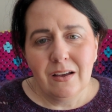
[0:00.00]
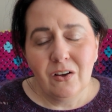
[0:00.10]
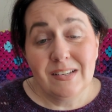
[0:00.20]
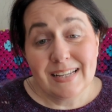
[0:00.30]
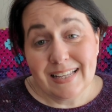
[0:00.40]

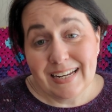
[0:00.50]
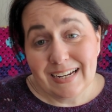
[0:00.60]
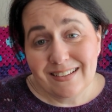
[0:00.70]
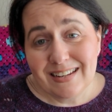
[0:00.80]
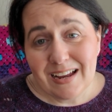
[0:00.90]
Until the
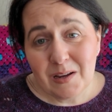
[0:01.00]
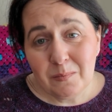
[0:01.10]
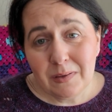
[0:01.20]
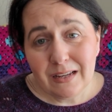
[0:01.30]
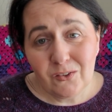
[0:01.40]
next
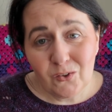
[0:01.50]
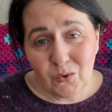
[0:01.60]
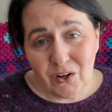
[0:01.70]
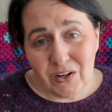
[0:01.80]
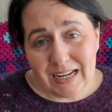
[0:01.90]
time, enjoy
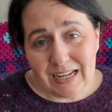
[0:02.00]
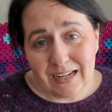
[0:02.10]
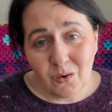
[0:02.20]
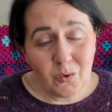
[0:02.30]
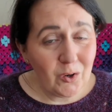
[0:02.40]
your
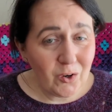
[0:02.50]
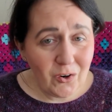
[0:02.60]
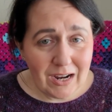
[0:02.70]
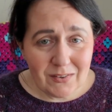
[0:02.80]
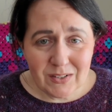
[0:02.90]
knitting or your
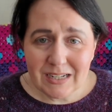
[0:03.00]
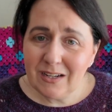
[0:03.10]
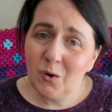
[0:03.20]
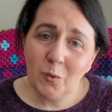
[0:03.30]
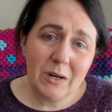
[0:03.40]

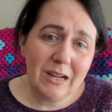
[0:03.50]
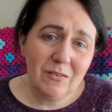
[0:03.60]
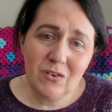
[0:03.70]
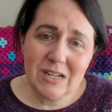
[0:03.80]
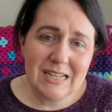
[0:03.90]
crafting or
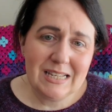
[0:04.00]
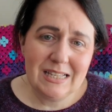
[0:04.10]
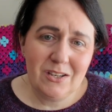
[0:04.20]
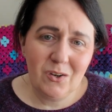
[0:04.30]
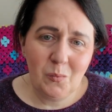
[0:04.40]
whatever it is
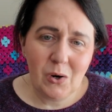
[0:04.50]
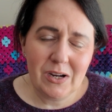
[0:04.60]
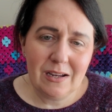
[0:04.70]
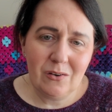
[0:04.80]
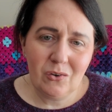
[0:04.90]
that you're
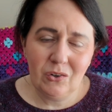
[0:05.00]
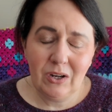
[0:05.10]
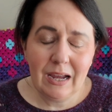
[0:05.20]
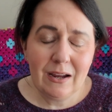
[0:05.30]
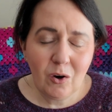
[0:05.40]
working on.
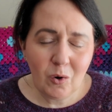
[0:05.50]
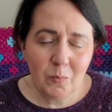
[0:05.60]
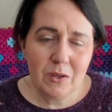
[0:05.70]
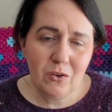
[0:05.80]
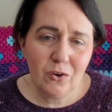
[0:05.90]
I
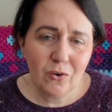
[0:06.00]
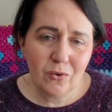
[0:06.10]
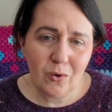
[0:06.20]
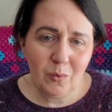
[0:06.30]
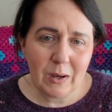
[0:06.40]
hope that you're
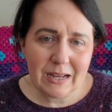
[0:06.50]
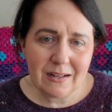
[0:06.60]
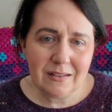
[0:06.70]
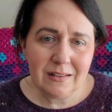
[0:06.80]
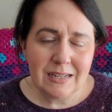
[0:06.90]
all
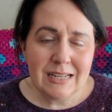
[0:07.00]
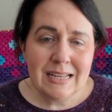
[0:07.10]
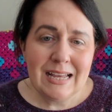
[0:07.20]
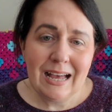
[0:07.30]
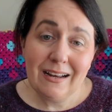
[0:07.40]
well,
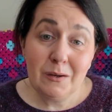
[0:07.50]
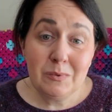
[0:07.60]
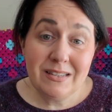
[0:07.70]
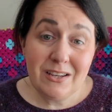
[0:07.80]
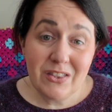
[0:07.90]
and I will
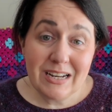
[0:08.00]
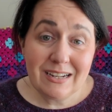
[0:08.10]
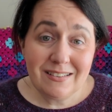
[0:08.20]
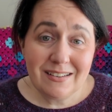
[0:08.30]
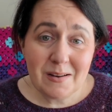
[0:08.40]
see you the
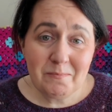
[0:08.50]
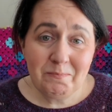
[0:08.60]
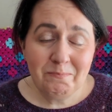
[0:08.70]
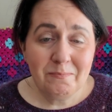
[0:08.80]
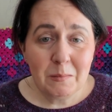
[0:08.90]
next time.